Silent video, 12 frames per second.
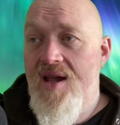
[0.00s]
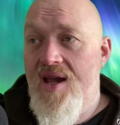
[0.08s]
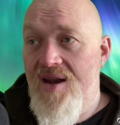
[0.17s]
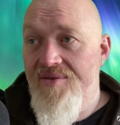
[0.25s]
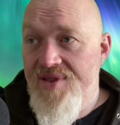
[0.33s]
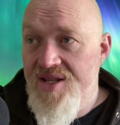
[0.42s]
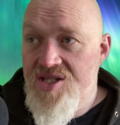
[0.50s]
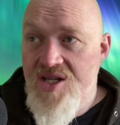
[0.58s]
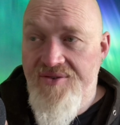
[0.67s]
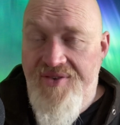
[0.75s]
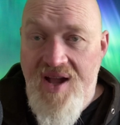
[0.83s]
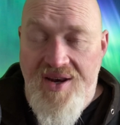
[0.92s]
And everything
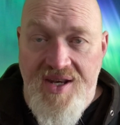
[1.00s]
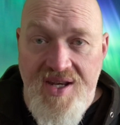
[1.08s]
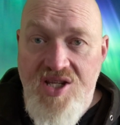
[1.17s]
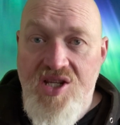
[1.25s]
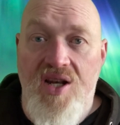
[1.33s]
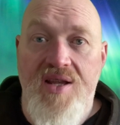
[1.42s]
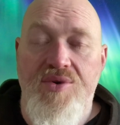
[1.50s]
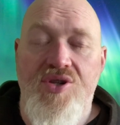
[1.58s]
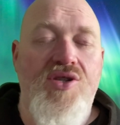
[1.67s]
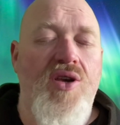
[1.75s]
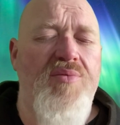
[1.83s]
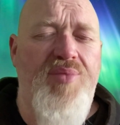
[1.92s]
she'd found initially was
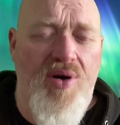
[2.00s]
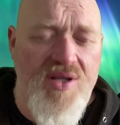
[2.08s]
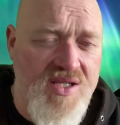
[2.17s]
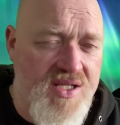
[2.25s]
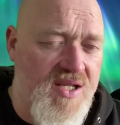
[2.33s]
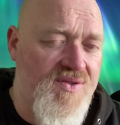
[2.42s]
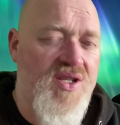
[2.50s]
so positive.